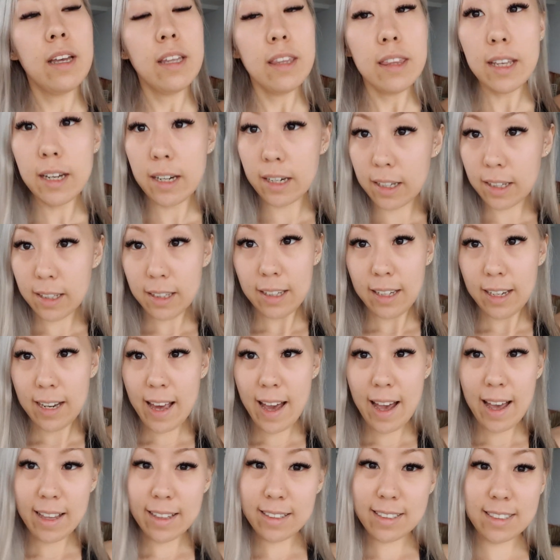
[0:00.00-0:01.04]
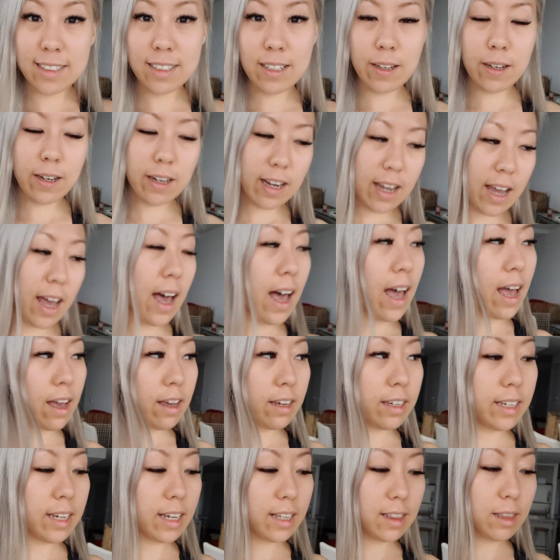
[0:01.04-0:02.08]
than a clean house. So
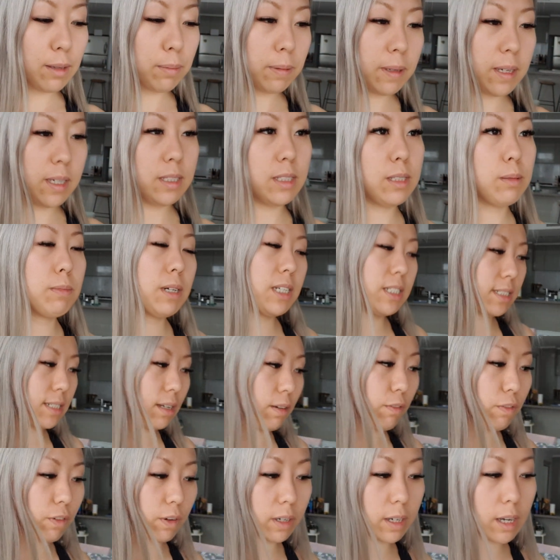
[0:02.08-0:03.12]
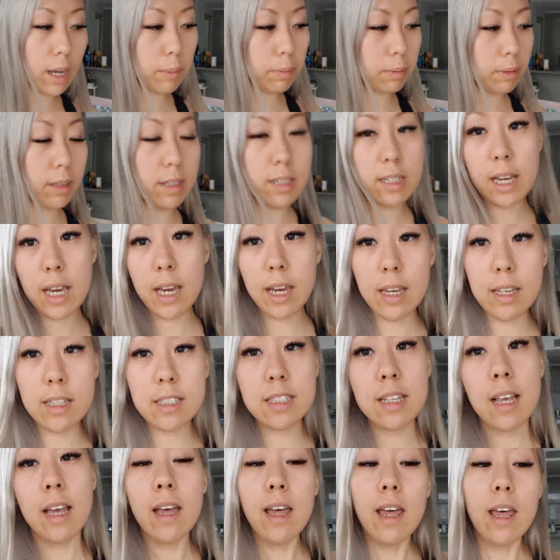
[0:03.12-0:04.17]
I get the place to myself for a couple of days.